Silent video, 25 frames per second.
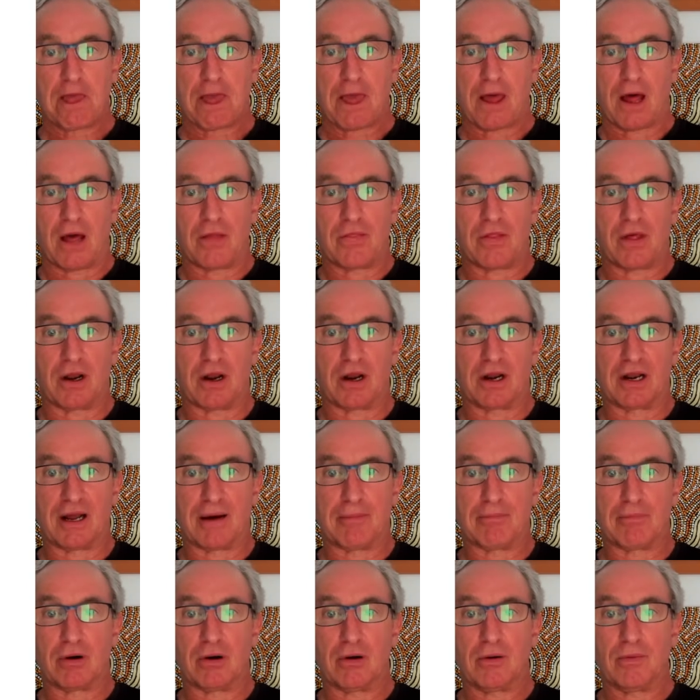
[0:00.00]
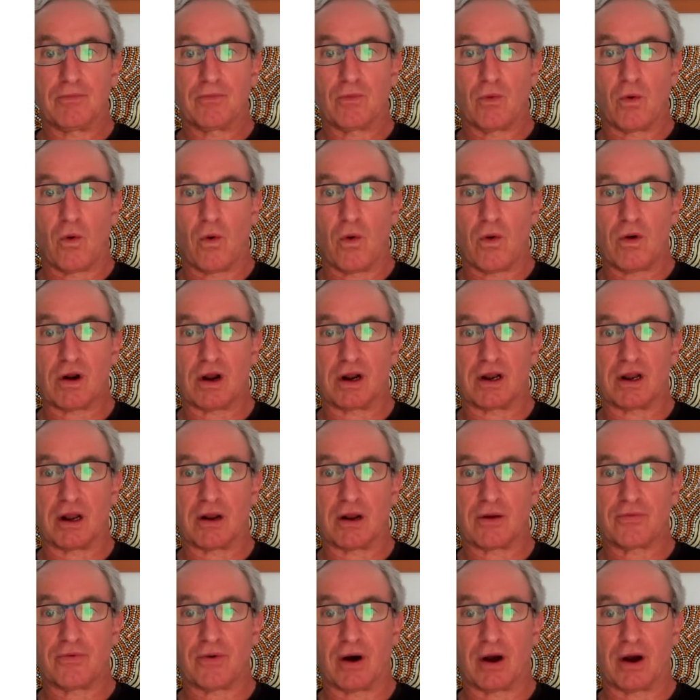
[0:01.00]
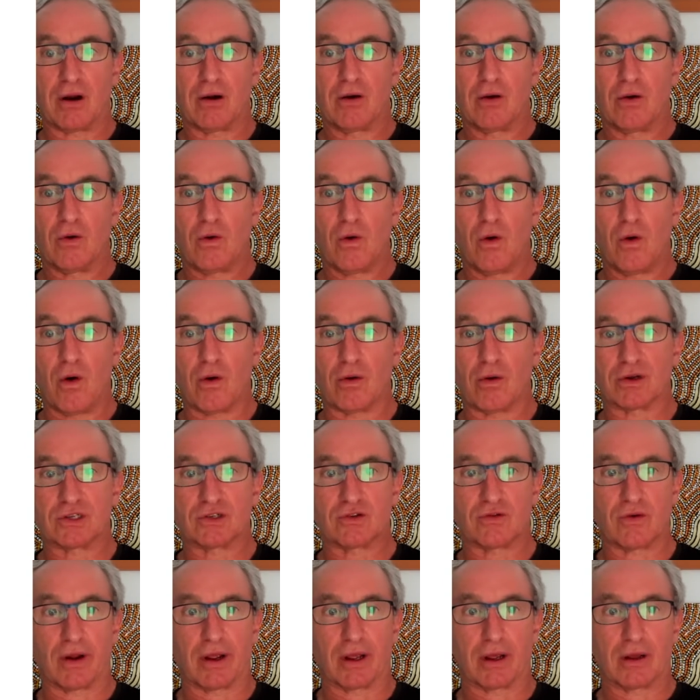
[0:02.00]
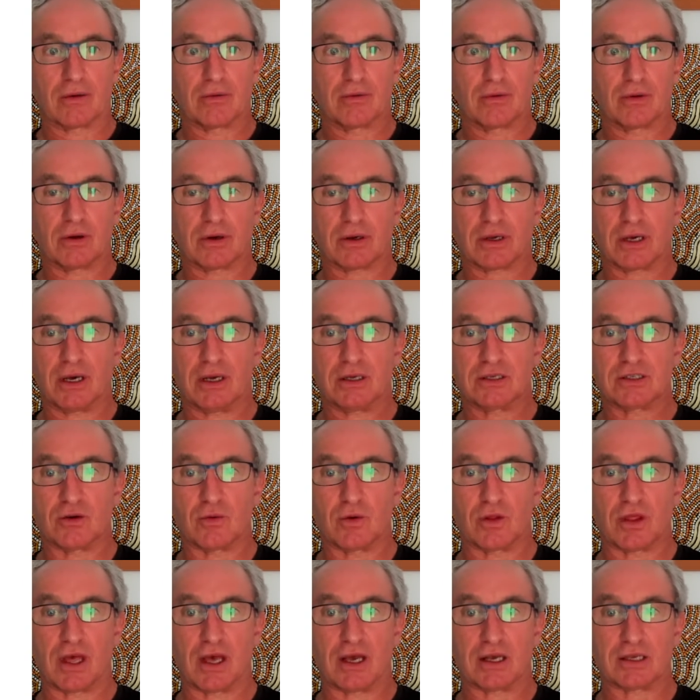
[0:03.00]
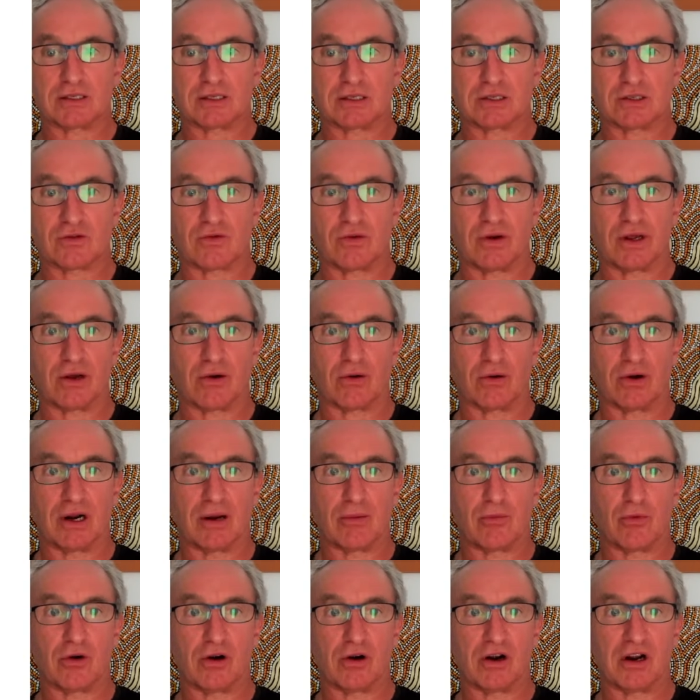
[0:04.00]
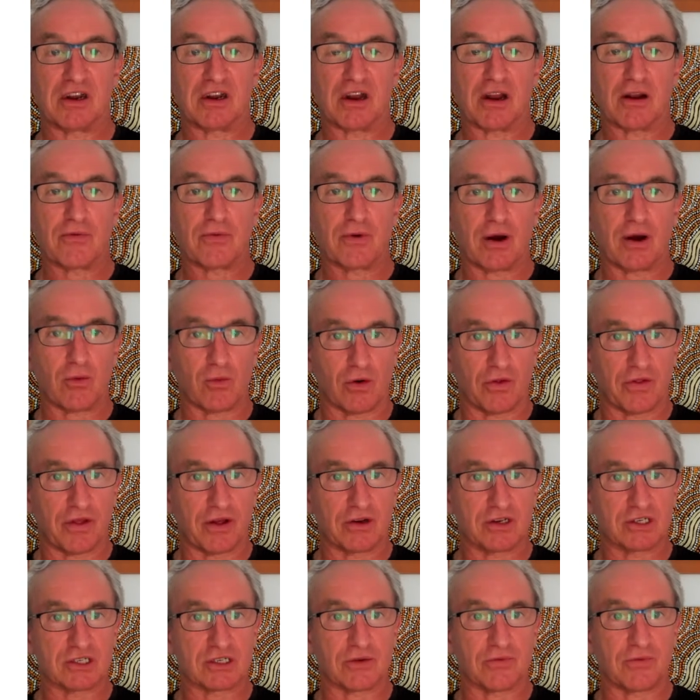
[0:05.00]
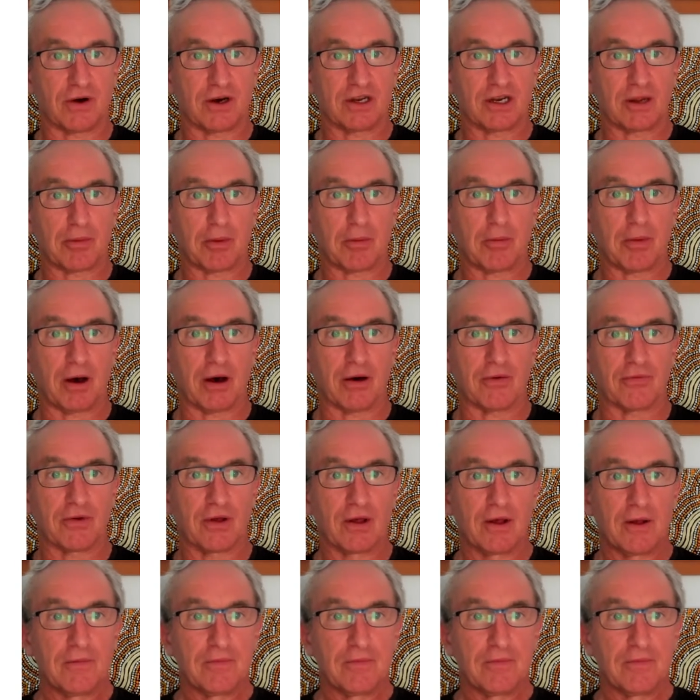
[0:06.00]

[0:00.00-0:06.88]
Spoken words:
And then a number or an identifier or a string. Okay, so what the heck's a string or a number or an identifier? Well, they're just defined up above.